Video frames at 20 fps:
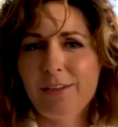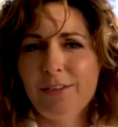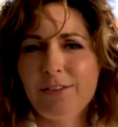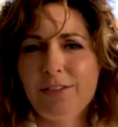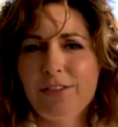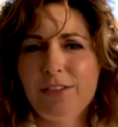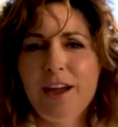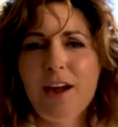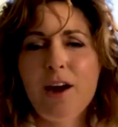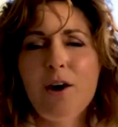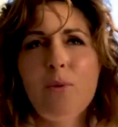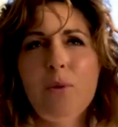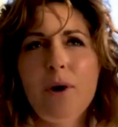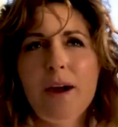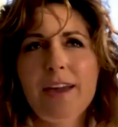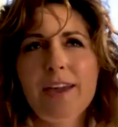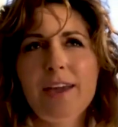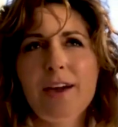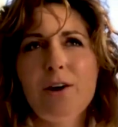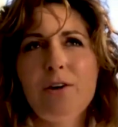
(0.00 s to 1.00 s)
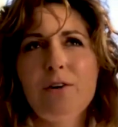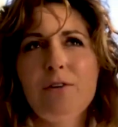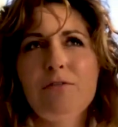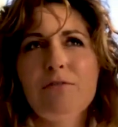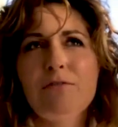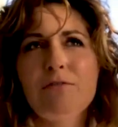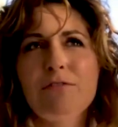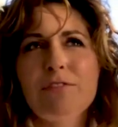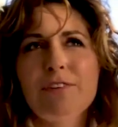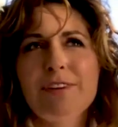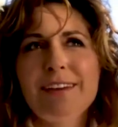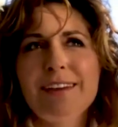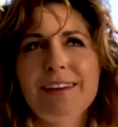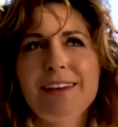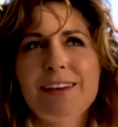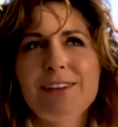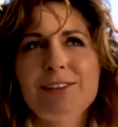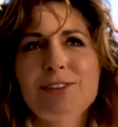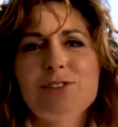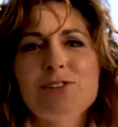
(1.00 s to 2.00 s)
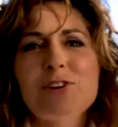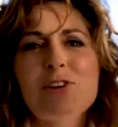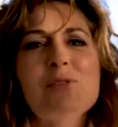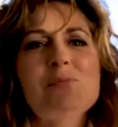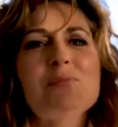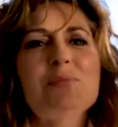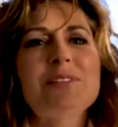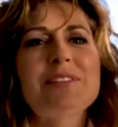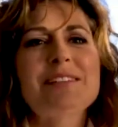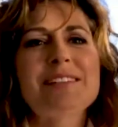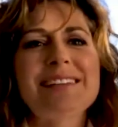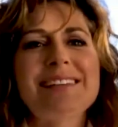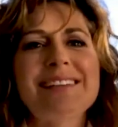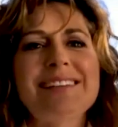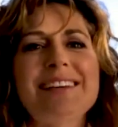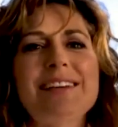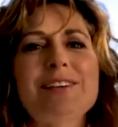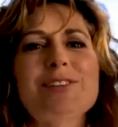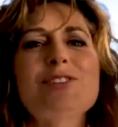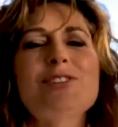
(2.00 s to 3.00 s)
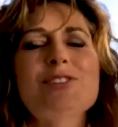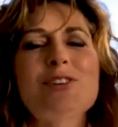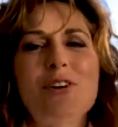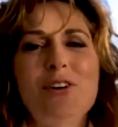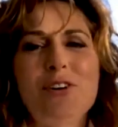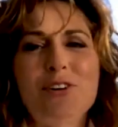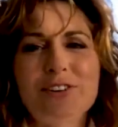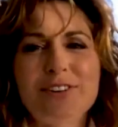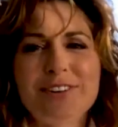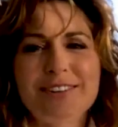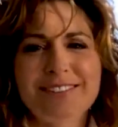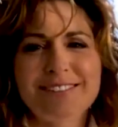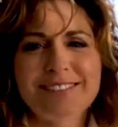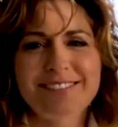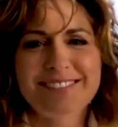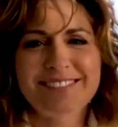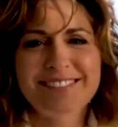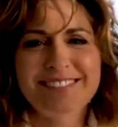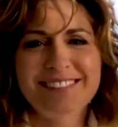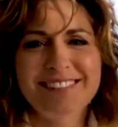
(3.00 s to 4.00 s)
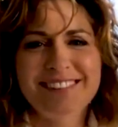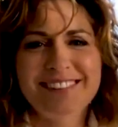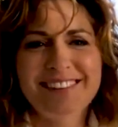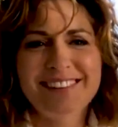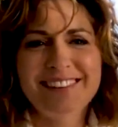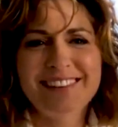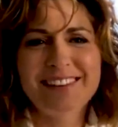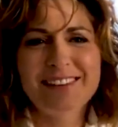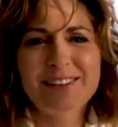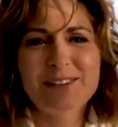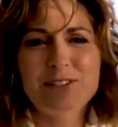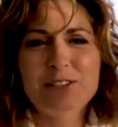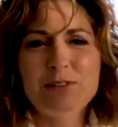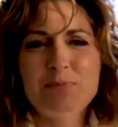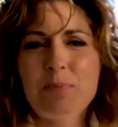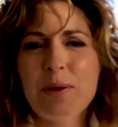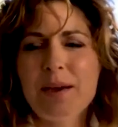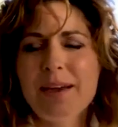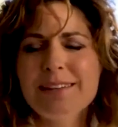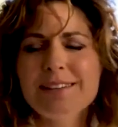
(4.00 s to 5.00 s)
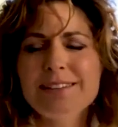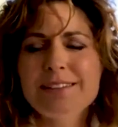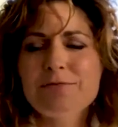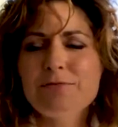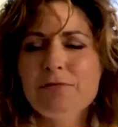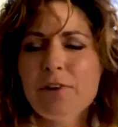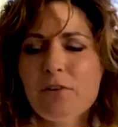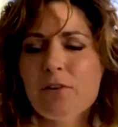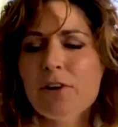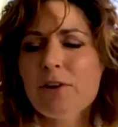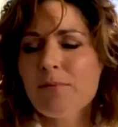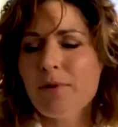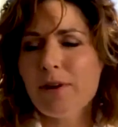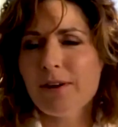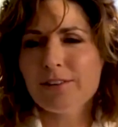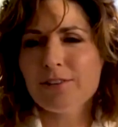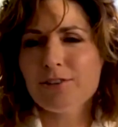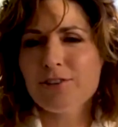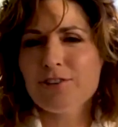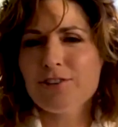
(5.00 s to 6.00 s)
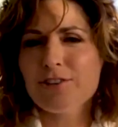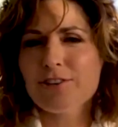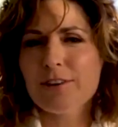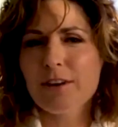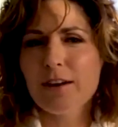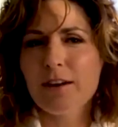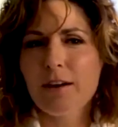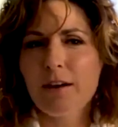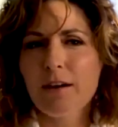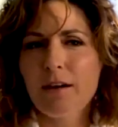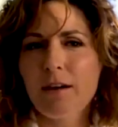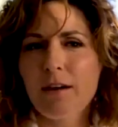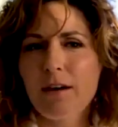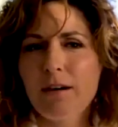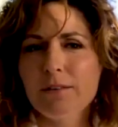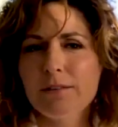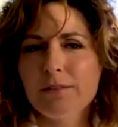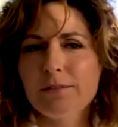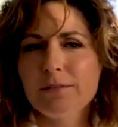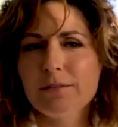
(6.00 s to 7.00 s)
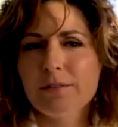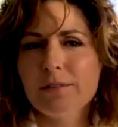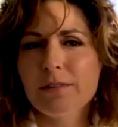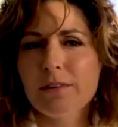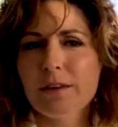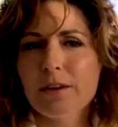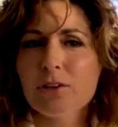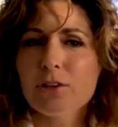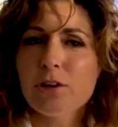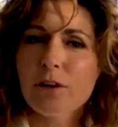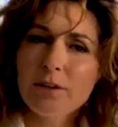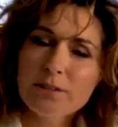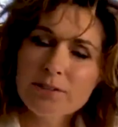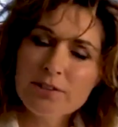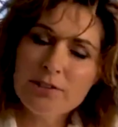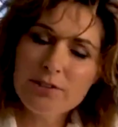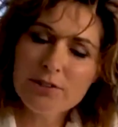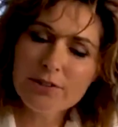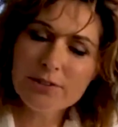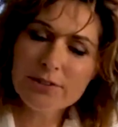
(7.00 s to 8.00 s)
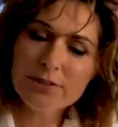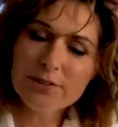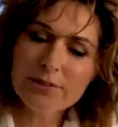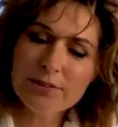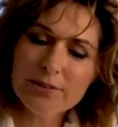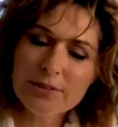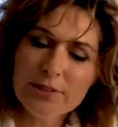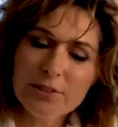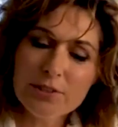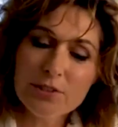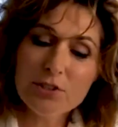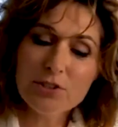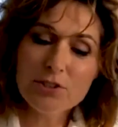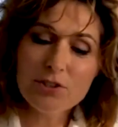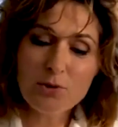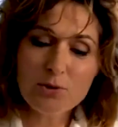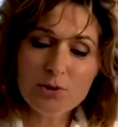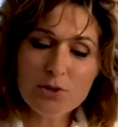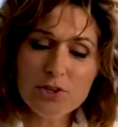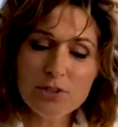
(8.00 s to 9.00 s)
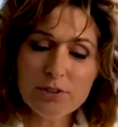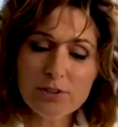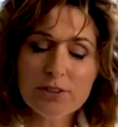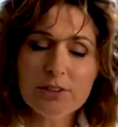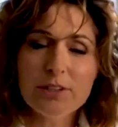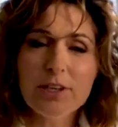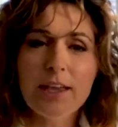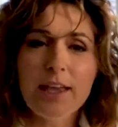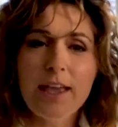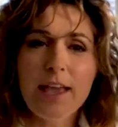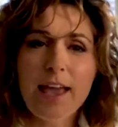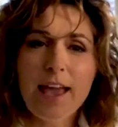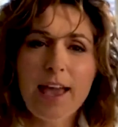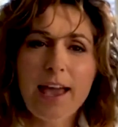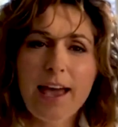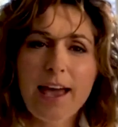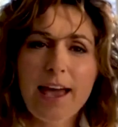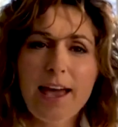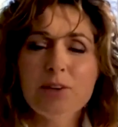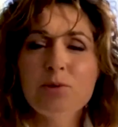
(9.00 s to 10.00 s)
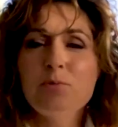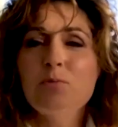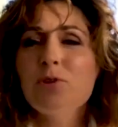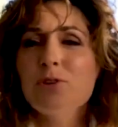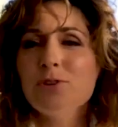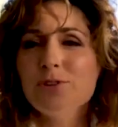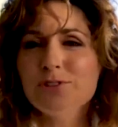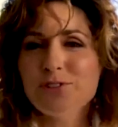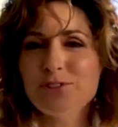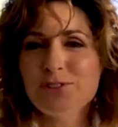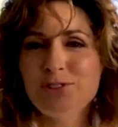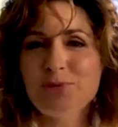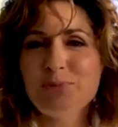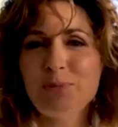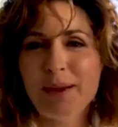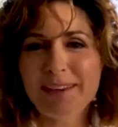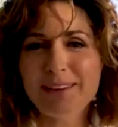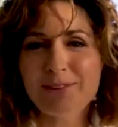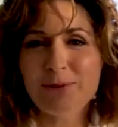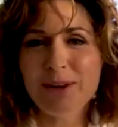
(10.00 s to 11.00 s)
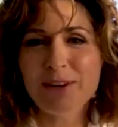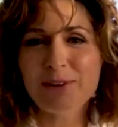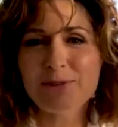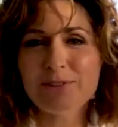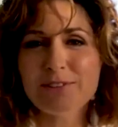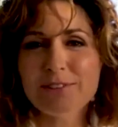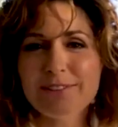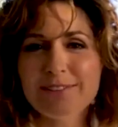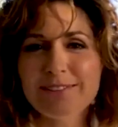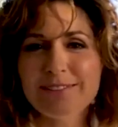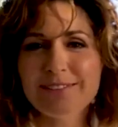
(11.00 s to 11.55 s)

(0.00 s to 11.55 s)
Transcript: Their way of interpreting a song depends very much on their cultural, social, and personal background.